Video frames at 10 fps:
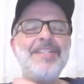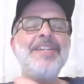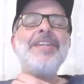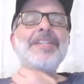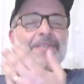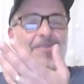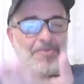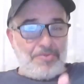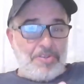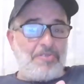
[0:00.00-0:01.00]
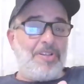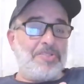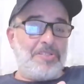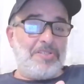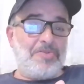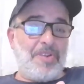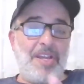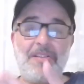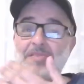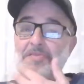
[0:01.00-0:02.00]
Your question is
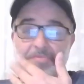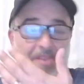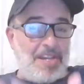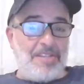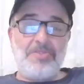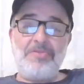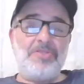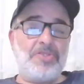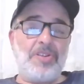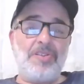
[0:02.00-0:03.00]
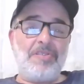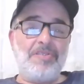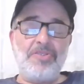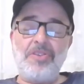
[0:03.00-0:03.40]
great. The answer is sure.